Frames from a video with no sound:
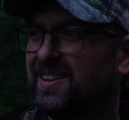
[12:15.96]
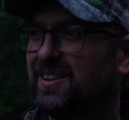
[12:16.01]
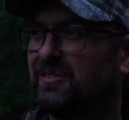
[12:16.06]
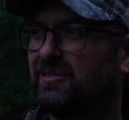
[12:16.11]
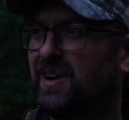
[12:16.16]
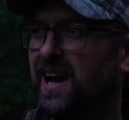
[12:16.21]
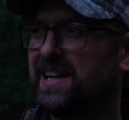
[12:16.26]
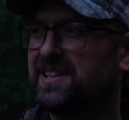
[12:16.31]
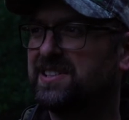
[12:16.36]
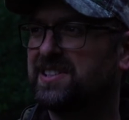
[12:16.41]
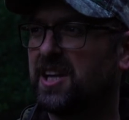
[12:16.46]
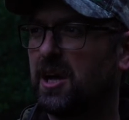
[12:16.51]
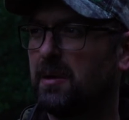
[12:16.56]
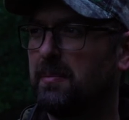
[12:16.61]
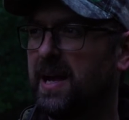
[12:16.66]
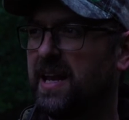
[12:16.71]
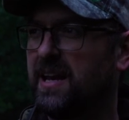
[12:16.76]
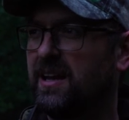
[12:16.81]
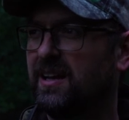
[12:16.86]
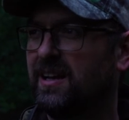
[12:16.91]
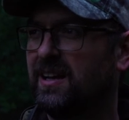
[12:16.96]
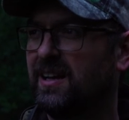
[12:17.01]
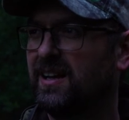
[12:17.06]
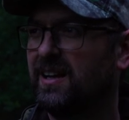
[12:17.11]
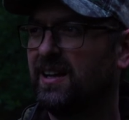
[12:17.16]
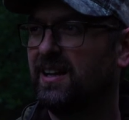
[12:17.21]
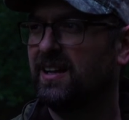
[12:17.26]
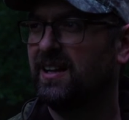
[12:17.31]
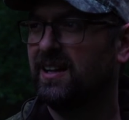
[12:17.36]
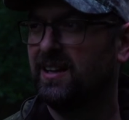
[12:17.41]
the rain's coming,
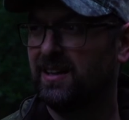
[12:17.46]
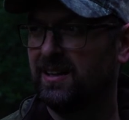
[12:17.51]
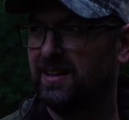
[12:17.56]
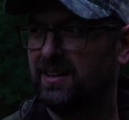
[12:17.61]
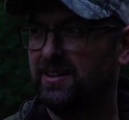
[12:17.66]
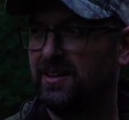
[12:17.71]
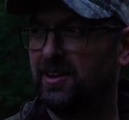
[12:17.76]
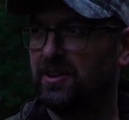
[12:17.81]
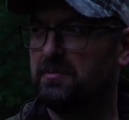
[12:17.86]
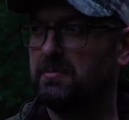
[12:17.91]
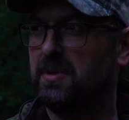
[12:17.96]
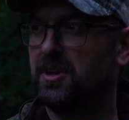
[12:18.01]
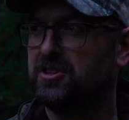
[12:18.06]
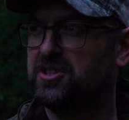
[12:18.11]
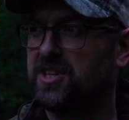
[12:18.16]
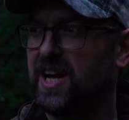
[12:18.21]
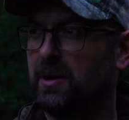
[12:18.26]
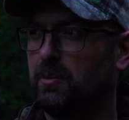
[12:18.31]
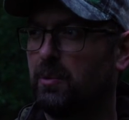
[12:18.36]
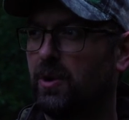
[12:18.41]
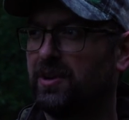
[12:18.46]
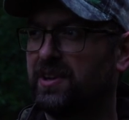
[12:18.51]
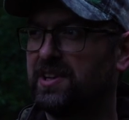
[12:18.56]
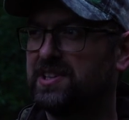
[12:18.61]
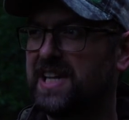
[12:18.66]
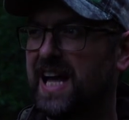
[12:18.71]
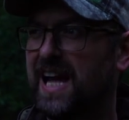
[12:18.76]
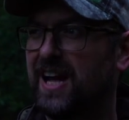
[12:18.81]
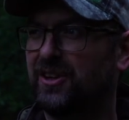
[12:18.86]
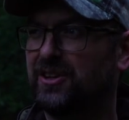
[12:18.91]
another muntjac
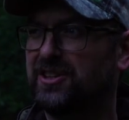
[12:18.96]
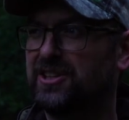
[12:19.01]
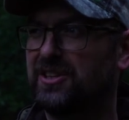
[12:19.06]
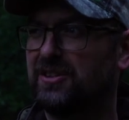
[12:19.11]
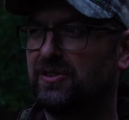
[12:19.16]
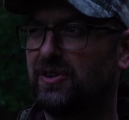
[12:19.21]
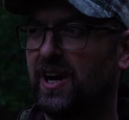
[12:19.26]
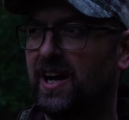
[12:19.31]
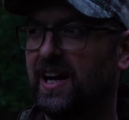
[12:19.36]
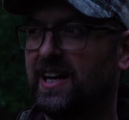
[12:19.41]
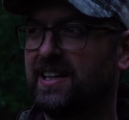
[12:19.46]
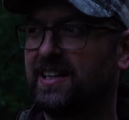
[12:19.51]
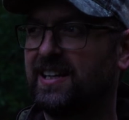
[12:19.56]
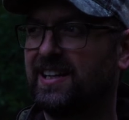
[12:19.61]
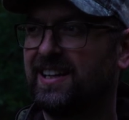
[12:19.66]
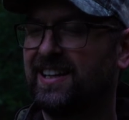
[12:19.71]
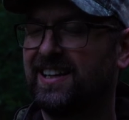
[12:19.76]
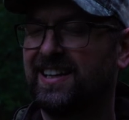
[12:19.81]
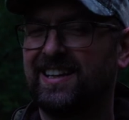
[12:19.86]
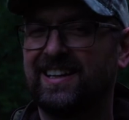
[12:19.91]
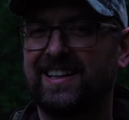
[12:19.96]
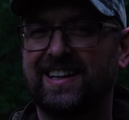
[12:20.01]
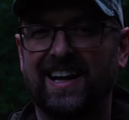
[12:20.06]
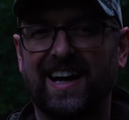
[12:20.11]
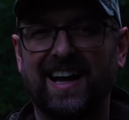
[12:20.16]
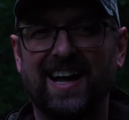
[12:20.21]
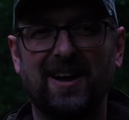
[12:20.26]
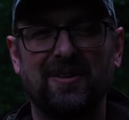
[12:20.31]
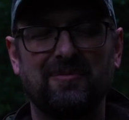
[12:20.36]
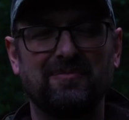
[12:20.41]
wanders out onto the ride.
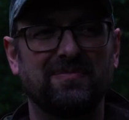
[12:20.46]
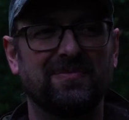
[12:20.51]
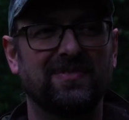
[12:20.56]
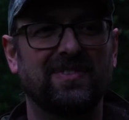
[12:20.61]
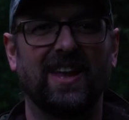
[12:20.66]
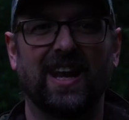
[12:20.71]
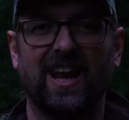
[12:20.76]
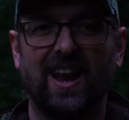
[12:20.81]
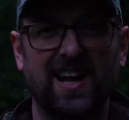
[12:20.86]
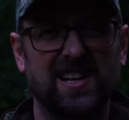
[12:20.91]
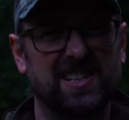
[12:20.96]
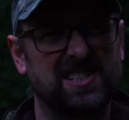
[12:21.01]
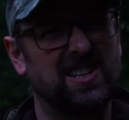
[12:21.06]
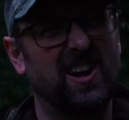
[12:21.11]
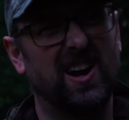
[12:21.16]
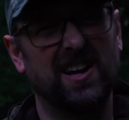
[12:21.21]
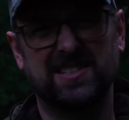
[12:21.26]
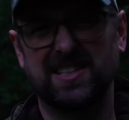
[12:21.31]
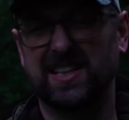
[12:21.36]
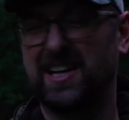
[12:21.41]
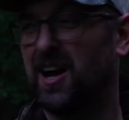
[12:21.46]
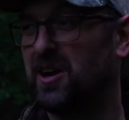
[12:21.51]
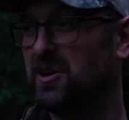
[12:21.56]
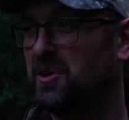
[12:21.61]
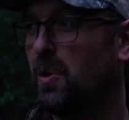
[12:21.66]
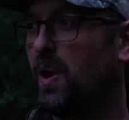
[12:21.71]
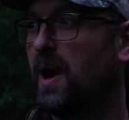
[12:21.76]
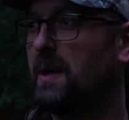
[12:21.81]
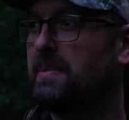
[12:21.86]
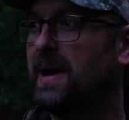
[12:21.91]
The light's starting to go
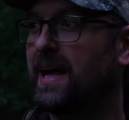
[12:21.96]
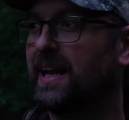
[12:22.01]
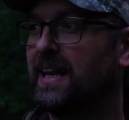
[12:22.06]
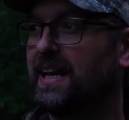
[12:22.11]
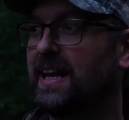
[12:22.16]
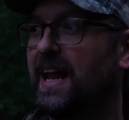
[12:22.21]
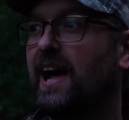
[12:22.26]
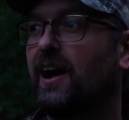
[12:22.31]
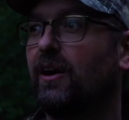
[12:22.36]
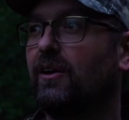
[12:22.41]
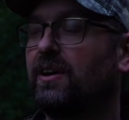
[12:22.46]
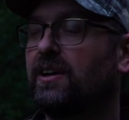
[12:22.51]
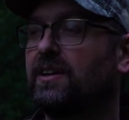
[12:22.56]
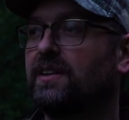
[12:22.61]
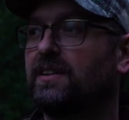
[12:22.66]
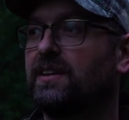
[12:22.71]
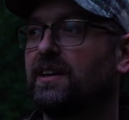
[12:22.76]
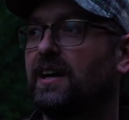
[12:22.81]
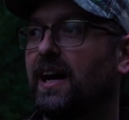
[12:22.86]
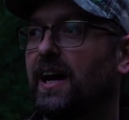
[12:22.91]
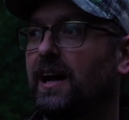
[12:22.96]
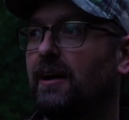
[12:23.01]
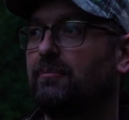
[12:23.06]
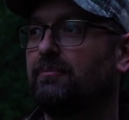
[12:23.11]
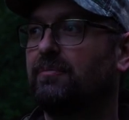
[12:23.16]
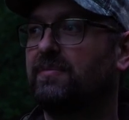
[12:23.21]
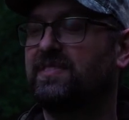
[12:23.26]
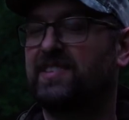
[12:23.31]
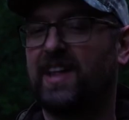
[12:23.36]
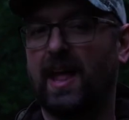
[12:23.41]
quite badly now.
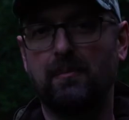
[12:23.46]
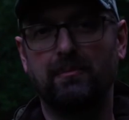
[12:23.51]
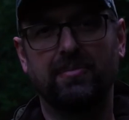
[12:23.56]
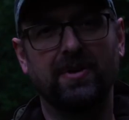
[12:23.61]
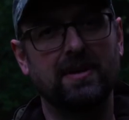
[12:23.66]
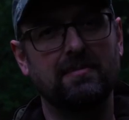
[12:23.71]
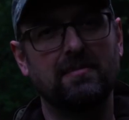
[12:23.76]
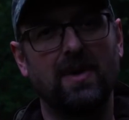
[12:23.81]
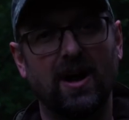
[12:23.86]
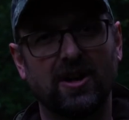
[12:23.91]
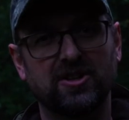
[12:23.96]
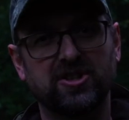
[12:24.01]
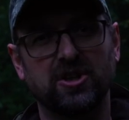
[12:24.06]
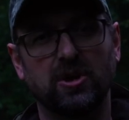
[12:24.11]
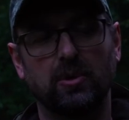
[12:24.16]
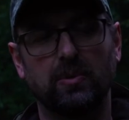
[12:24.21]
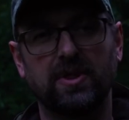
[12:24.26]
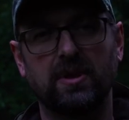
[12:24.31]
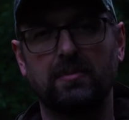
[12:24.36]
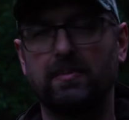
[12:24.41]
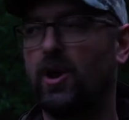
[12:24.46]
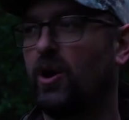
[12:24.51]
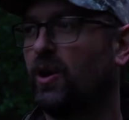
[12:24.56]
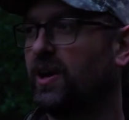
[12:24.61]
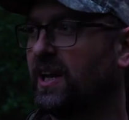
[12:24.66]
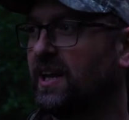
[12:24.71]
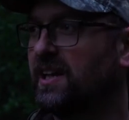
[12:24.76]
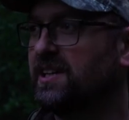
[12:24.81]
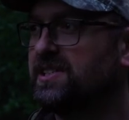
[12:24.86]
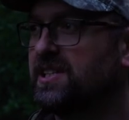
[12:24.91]
It's getting pretty marginal with the
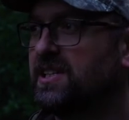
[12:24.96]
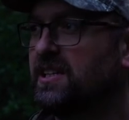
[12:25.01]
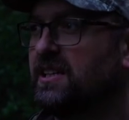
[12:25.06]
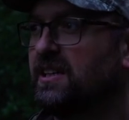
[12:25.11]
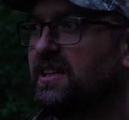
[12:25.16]
binoculars.